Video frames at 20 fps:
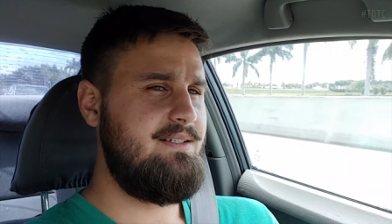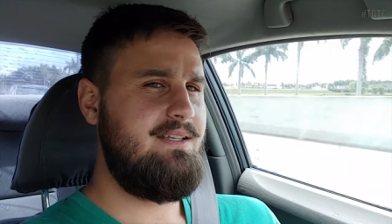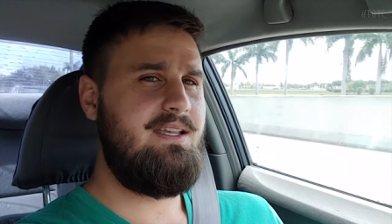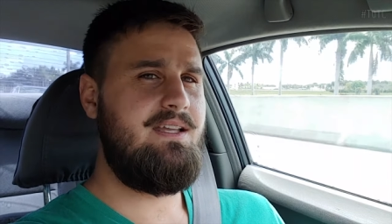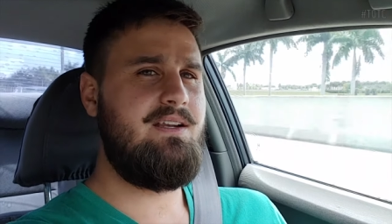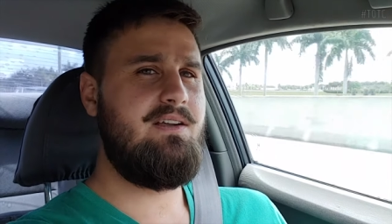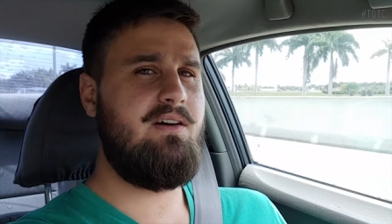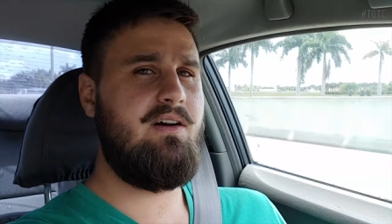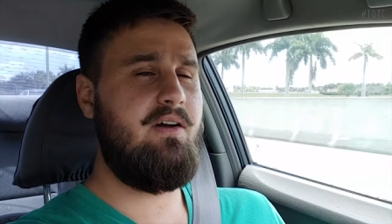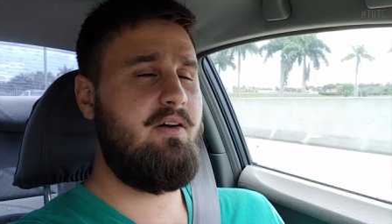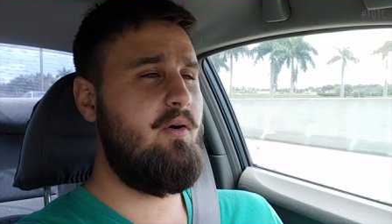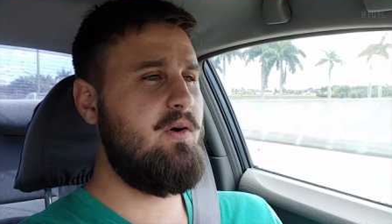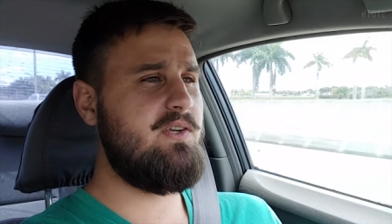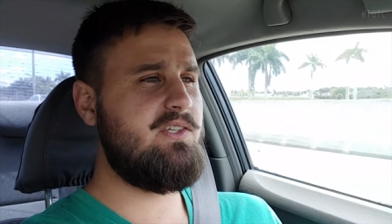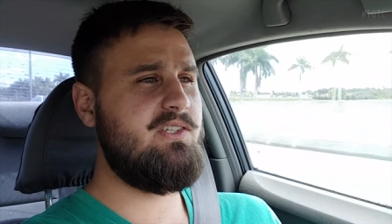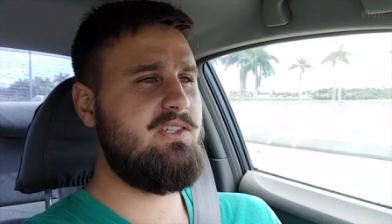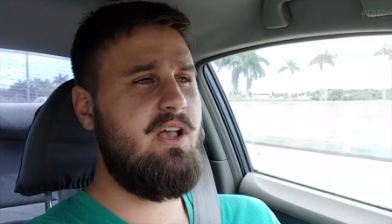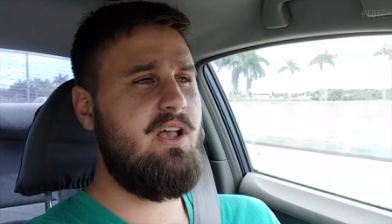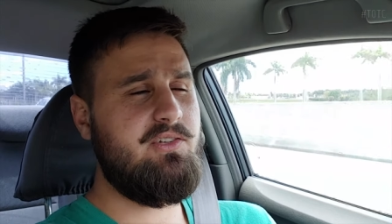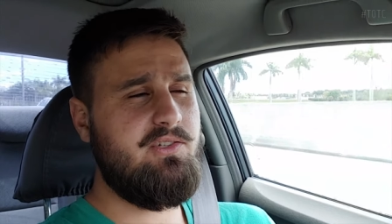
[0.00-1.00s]
You know, of
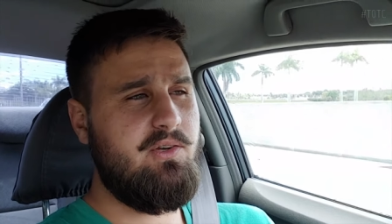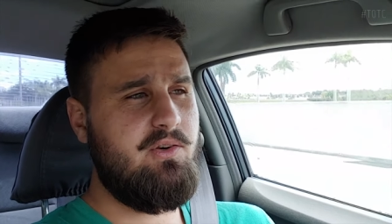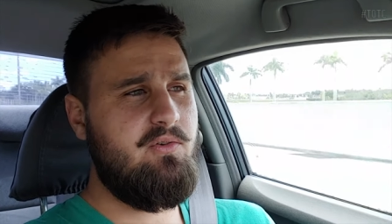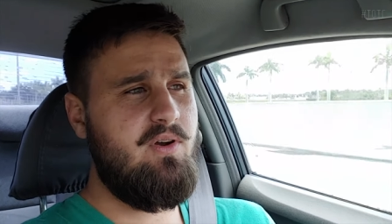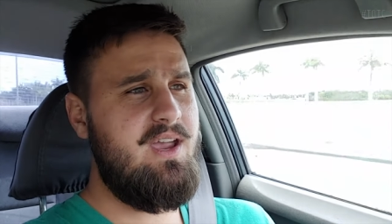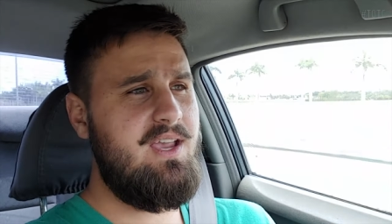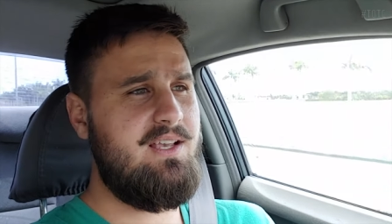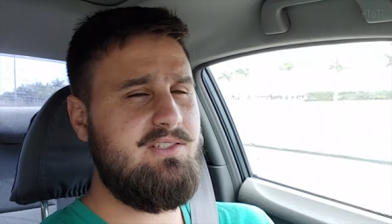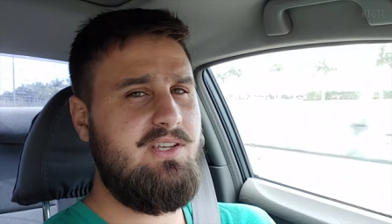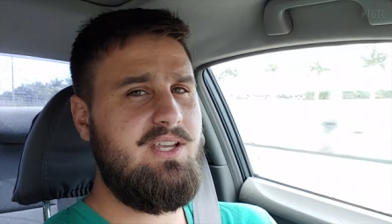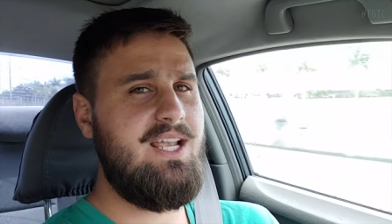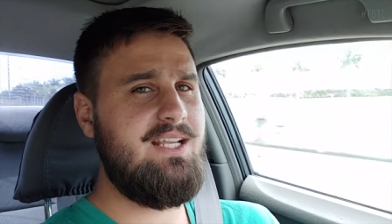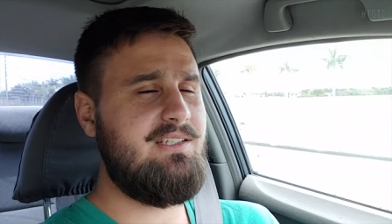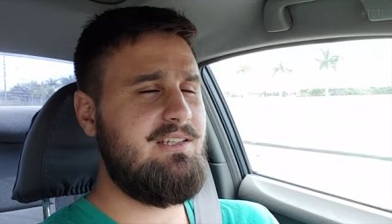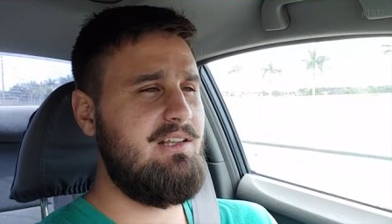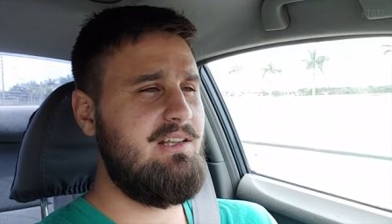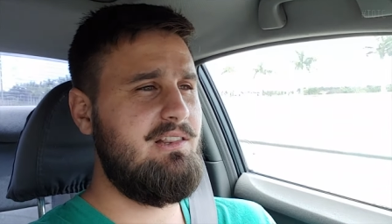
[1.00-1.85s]
course, it's also great because you get to